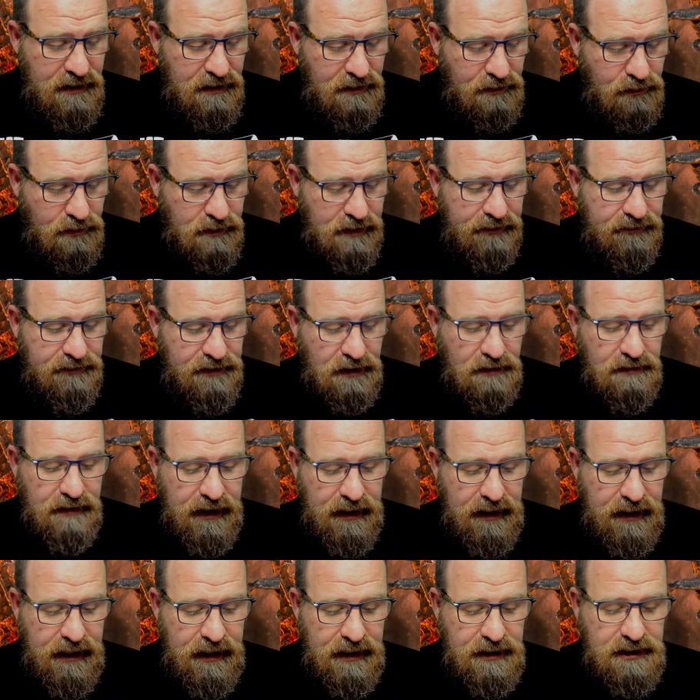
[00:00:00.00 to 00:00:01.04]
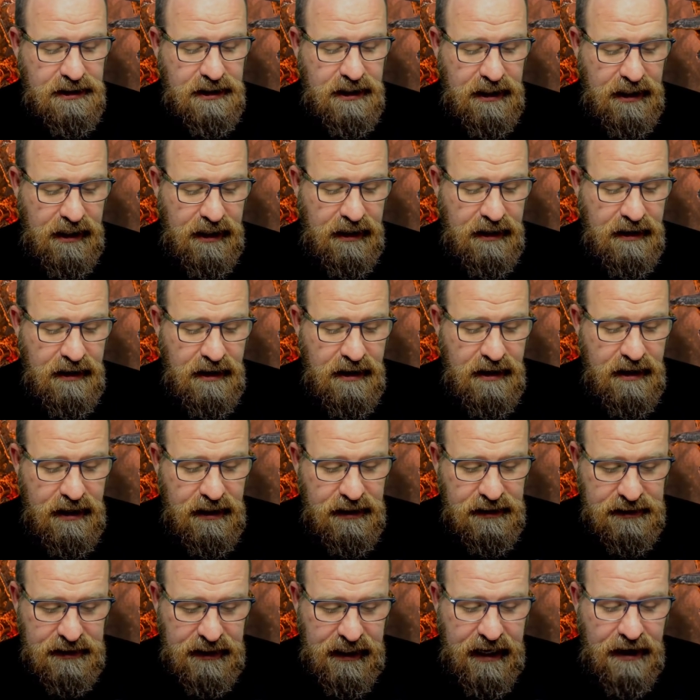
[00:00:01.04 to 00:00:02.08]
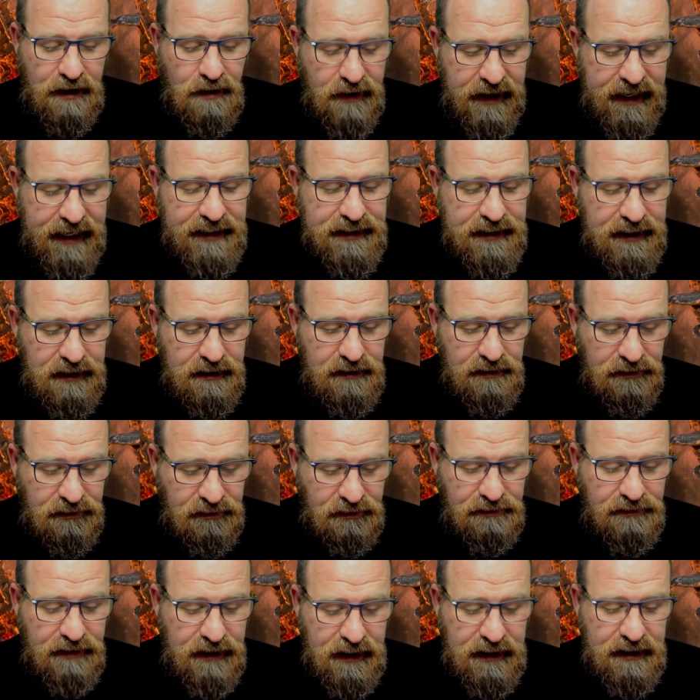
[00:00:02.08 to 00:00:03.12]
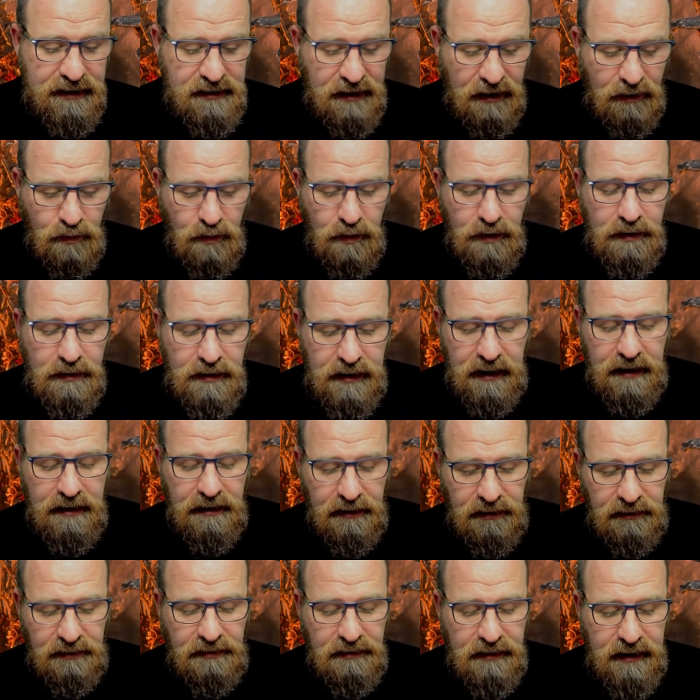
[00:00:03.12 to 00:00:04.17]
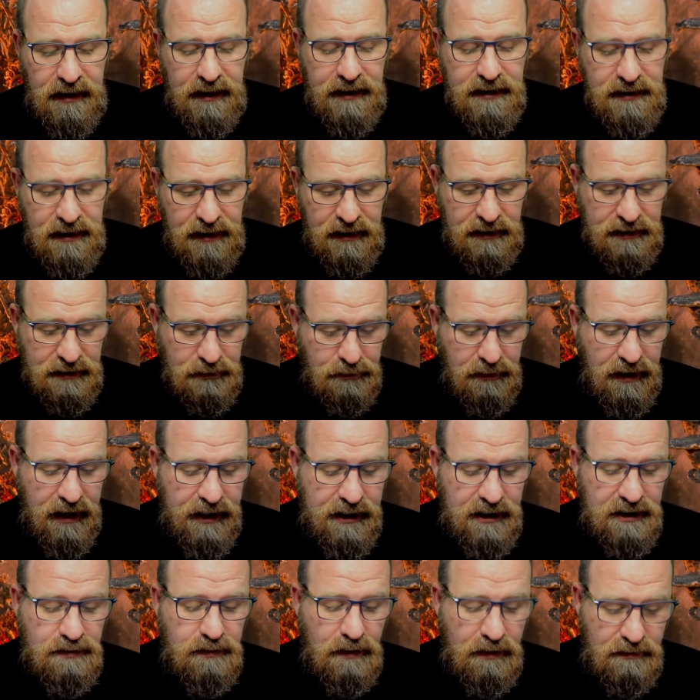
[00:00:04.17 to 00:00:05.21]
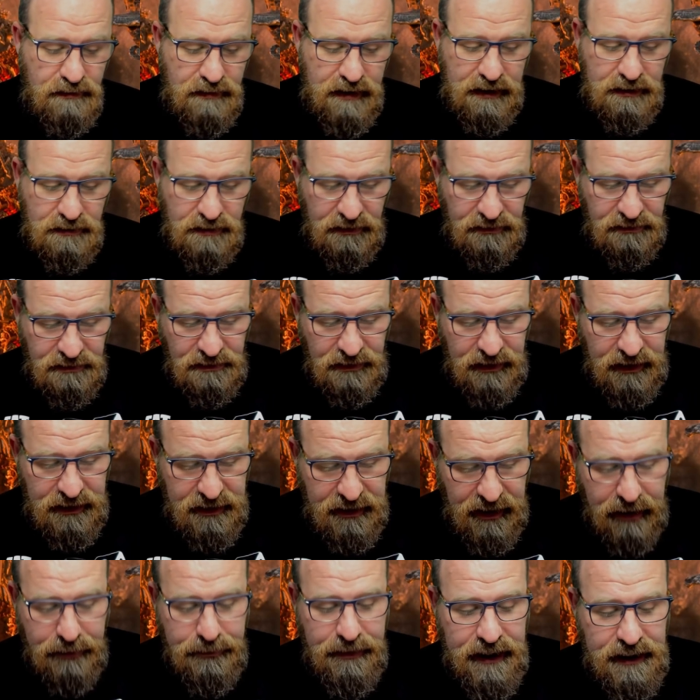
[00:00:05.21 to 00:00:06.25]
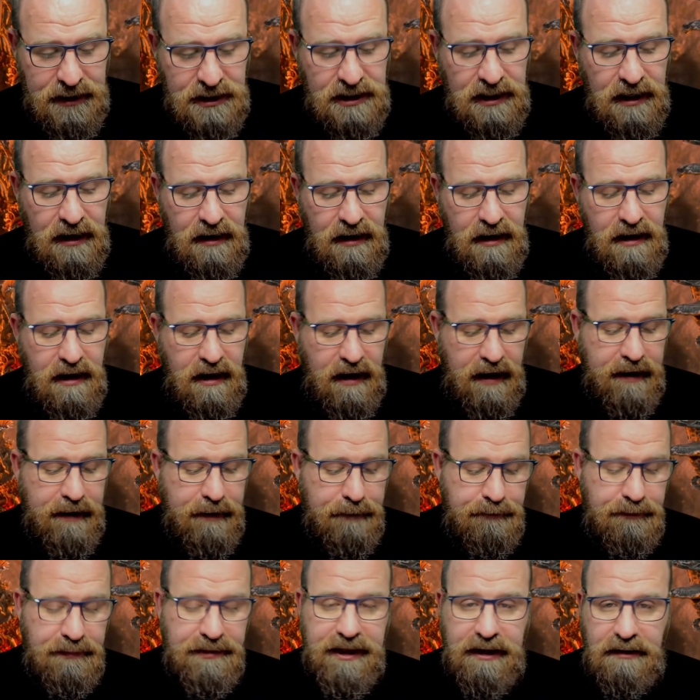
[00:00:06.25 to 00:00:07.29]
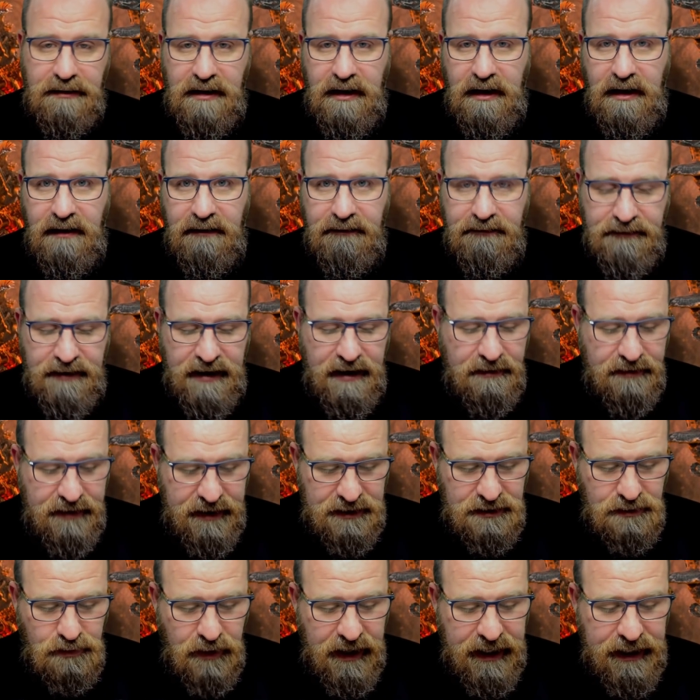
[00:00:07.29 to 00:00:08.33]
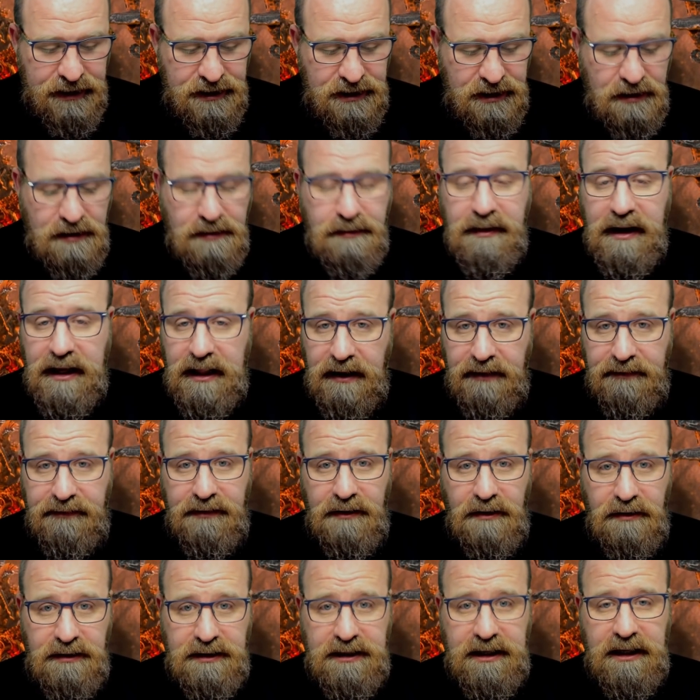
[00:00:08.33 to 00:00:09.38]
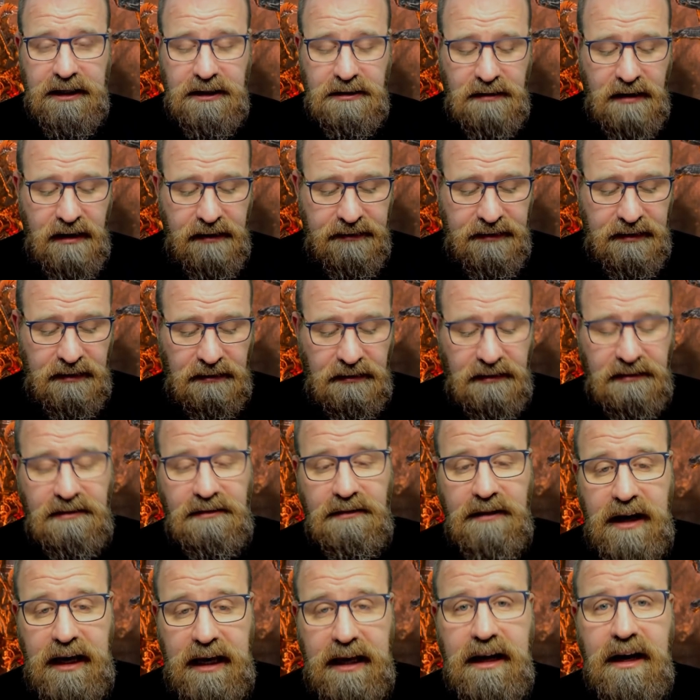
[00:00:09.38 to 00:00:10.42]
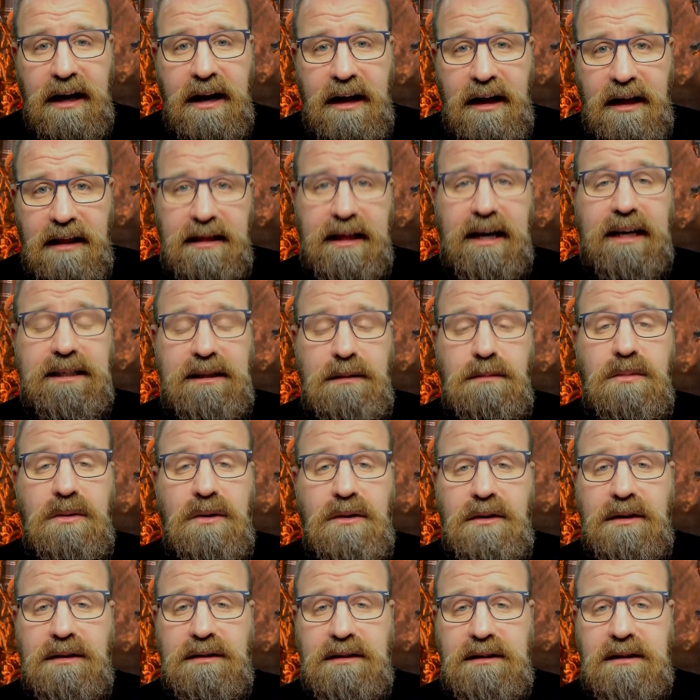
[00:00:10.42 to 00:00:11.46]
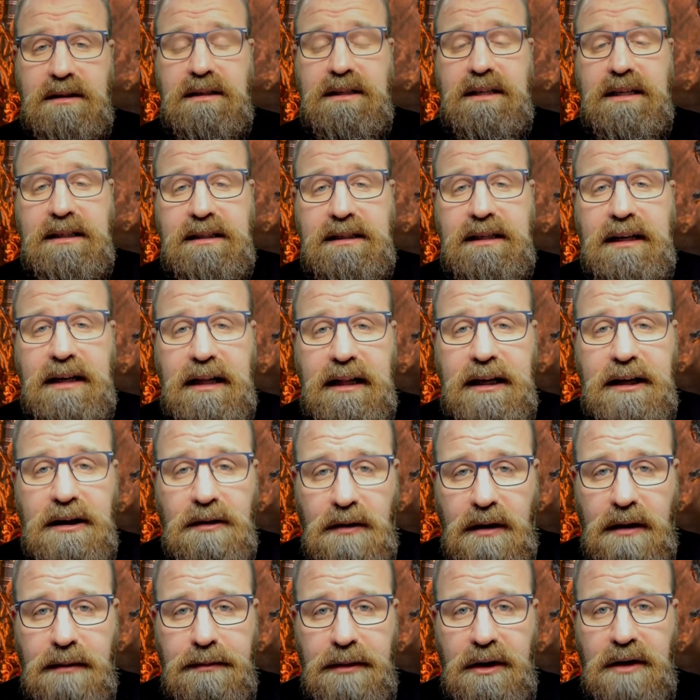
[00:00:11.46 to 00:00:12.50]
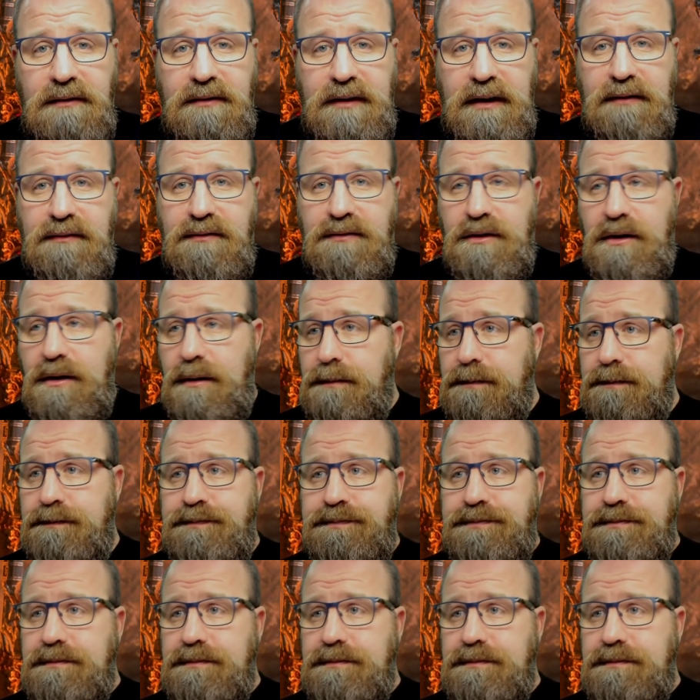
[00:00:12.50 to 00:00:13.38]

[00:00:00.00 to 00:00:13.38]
with the Grand Latch Key is now hitting on 3s, wounding on 3s. It's a -1 rend with 3 damage. There are various ways you can make that 4 attacks rather than 3. That's important. Statistically, you are moving from...